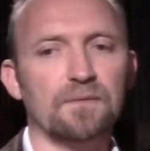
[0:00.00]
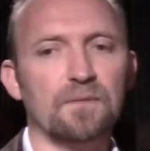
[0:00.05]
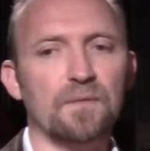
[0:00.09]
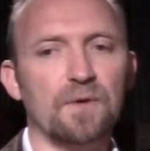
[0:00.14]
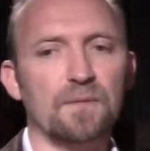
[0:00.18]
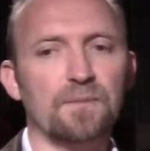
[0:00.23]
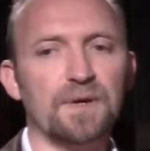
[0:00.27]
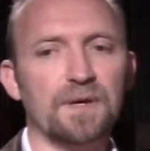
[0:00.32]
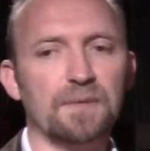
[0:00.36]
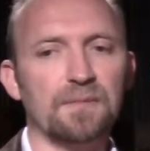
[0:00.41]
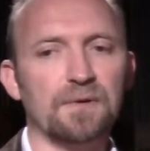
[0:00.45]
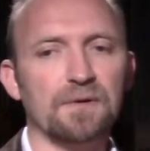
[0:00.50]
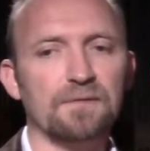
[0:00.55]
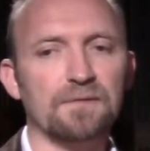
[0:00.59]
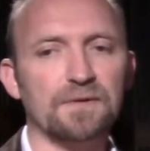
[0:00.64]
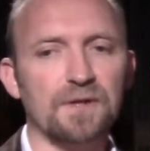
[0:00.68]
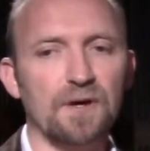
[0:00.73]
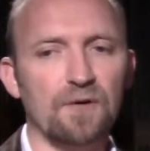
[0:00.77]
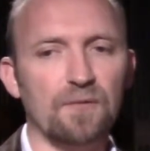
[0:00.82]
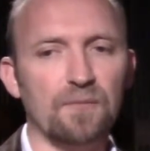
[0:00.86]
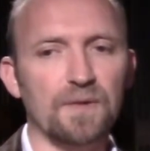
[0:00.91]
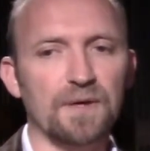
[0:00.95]
what people
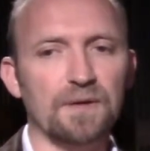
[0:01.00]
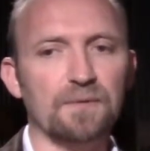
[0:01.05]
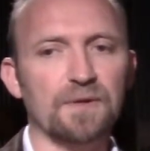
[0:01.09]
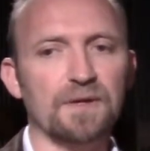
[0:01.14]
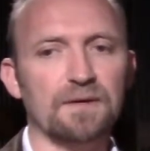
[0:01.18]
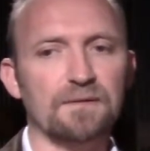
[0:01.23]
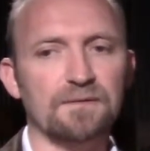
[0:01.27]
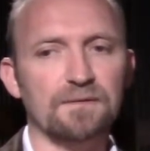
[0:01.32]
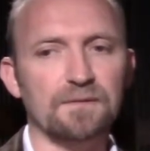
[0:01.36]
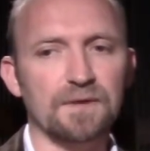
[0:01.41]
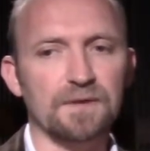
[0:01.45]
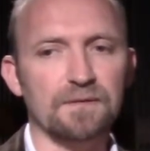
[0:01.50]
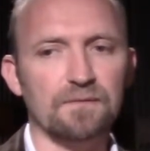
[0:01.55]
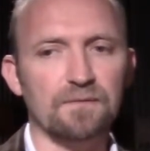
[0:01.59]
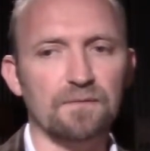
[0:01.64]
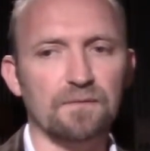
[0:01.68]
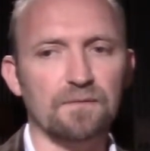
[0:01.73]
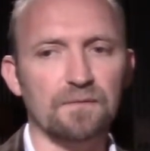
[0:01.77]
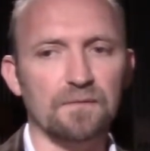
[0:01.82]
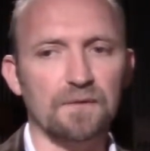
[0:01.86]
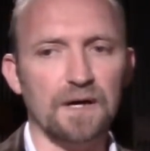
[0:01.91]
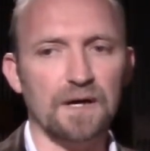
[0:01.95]
have told me
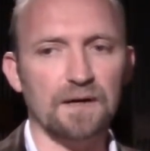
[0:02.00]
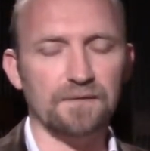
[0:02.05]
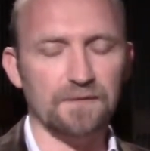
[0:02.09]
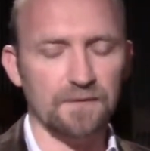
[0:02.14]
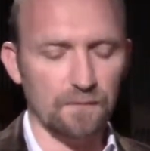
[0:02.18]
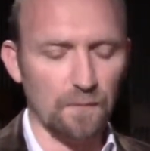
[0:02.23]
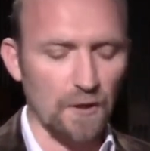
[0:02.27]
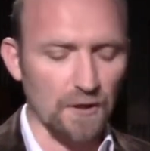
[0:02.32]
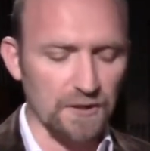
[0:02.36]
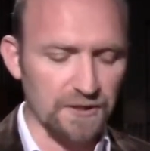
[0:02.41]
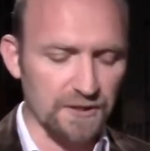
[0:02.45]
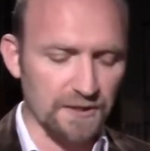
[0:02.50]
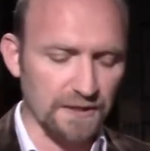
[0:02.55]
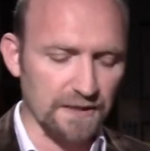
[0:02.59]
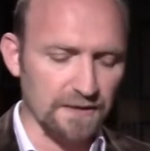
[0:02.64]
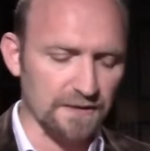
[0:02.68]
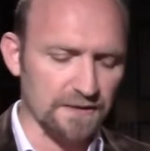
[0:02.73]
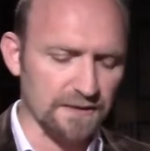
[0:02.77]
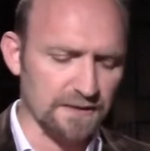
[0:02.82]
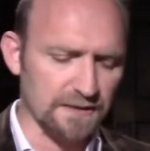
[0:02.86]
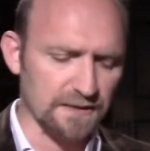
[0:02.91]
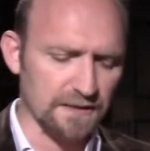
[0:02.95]
after watching
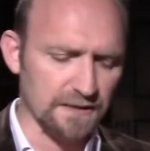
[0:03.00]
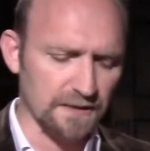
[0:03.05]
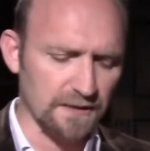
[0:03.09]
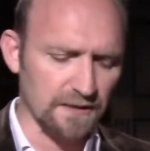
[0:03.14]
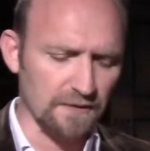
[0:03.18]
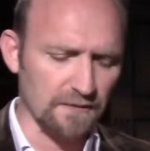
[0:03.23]
it is